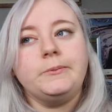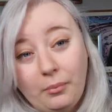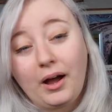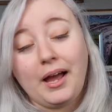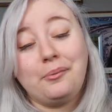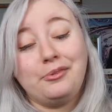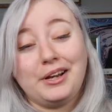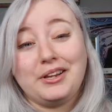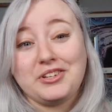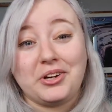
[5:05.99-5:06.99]
But I am
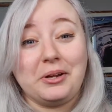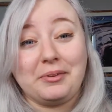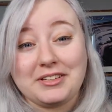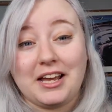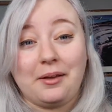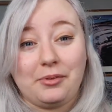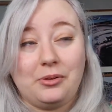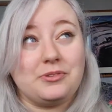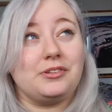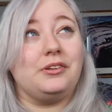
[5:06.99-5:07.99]
really enjoying my time
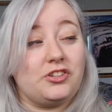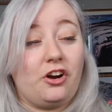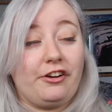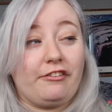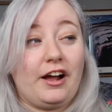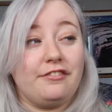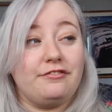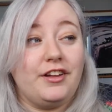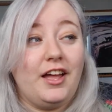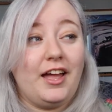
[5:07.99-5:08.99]
using Storygraph
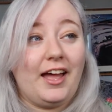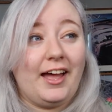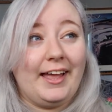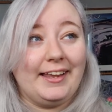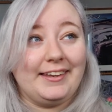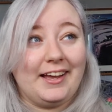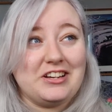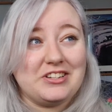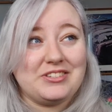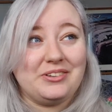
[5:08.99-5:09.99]
and I
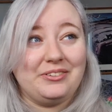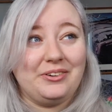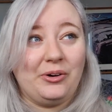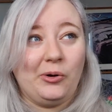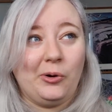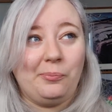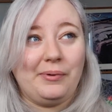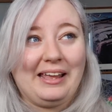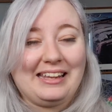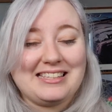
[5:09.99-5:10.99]
just hope
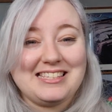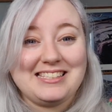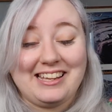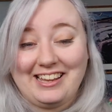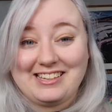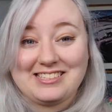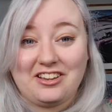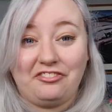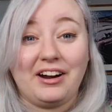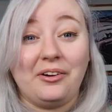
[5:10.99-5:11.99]
it stays
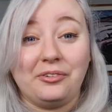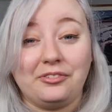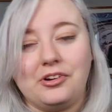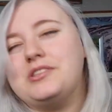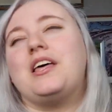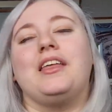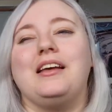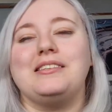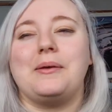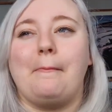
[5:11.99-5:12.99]
around for us. I think
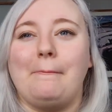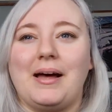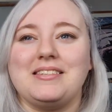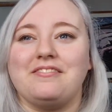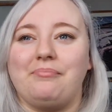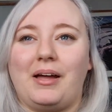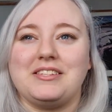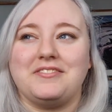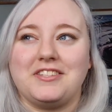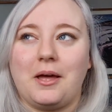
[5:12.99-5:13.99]
it's a massive,
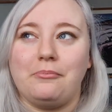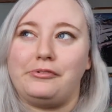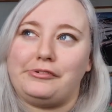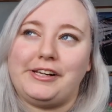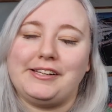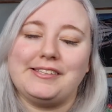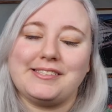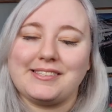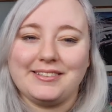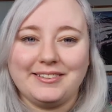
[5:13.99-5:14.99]
massive step for readers.